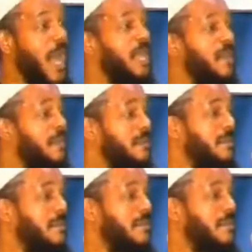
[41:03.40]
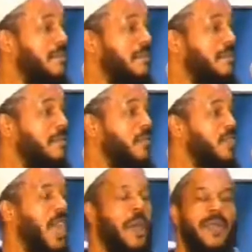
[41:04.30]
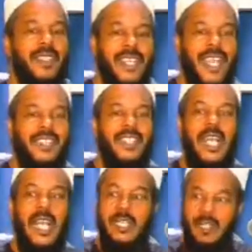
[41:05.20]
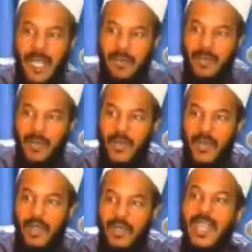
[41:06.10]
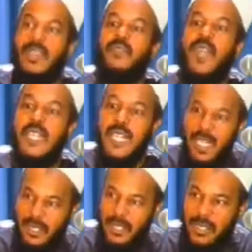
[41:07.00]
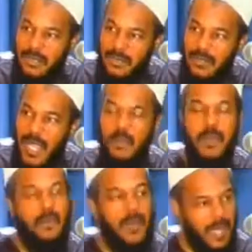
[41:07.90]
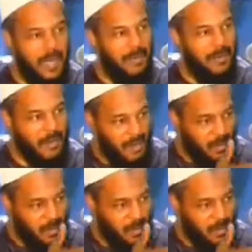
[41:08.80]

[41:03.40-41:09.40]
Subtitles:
Why? Common sense tells them that if they did it in public,